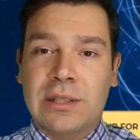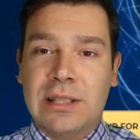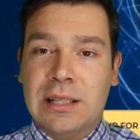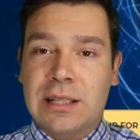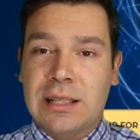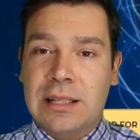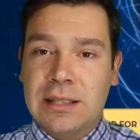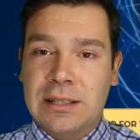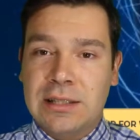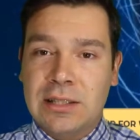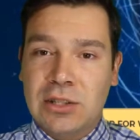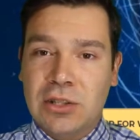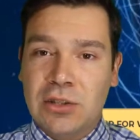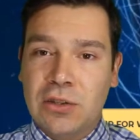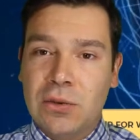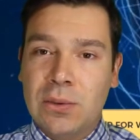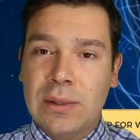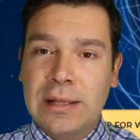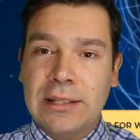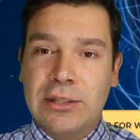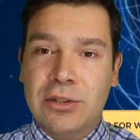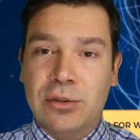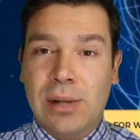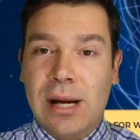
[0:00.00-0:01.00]
to
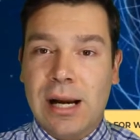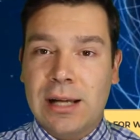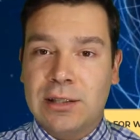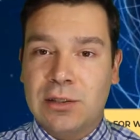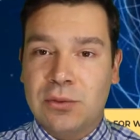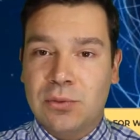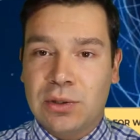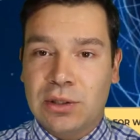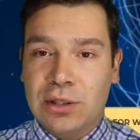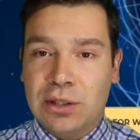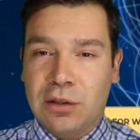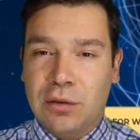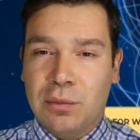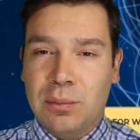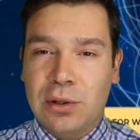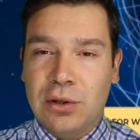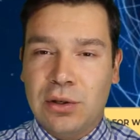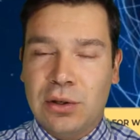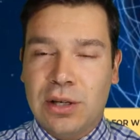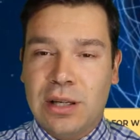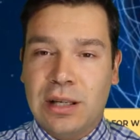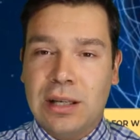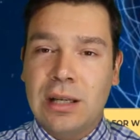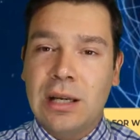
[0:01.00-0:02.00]
continue interacting with the
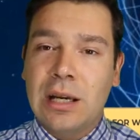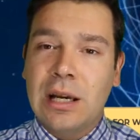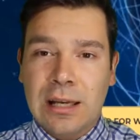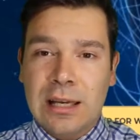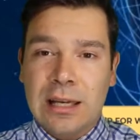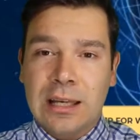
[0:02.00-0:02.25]
community,